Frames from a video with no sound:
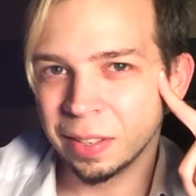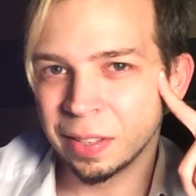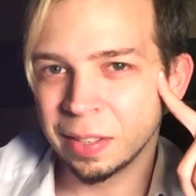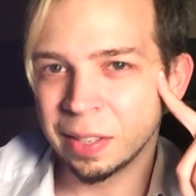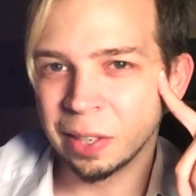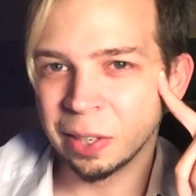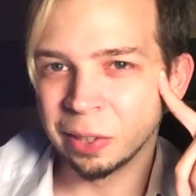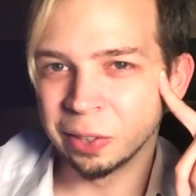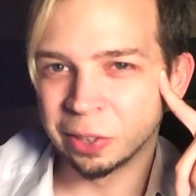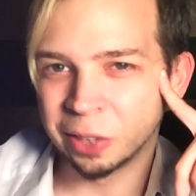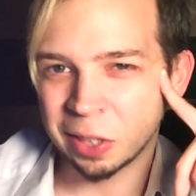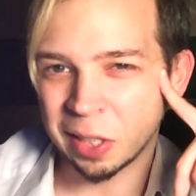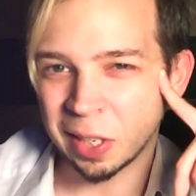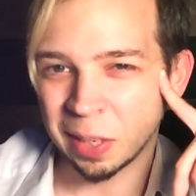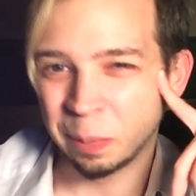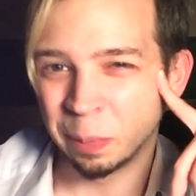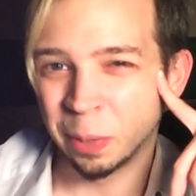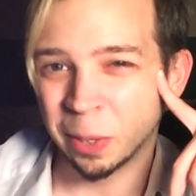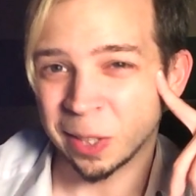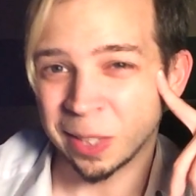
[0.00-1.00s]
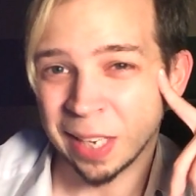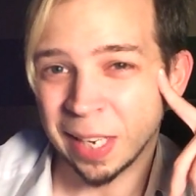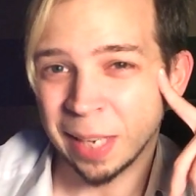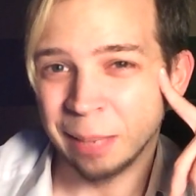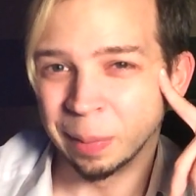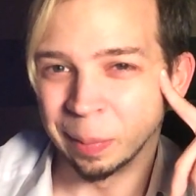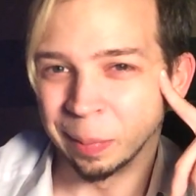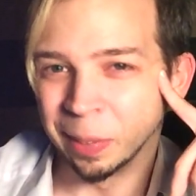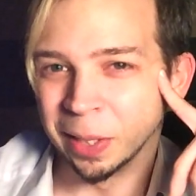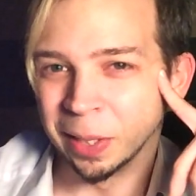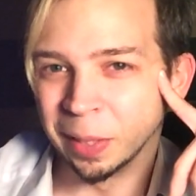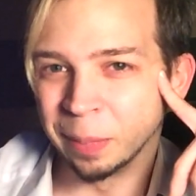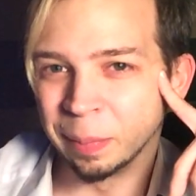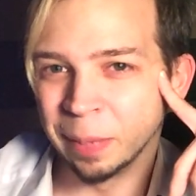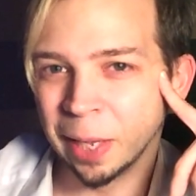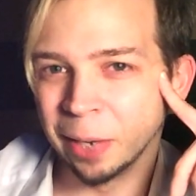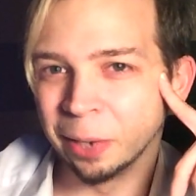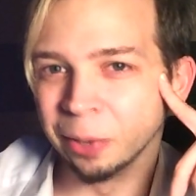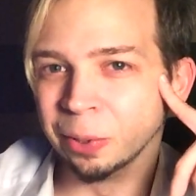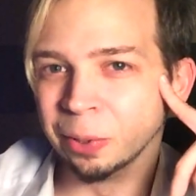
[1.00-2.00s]
they'll just like put a time limit on the
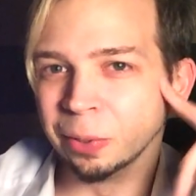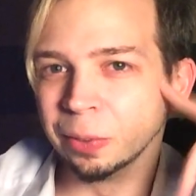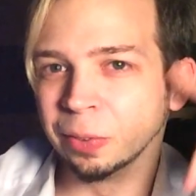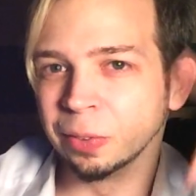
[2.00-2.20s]
battle.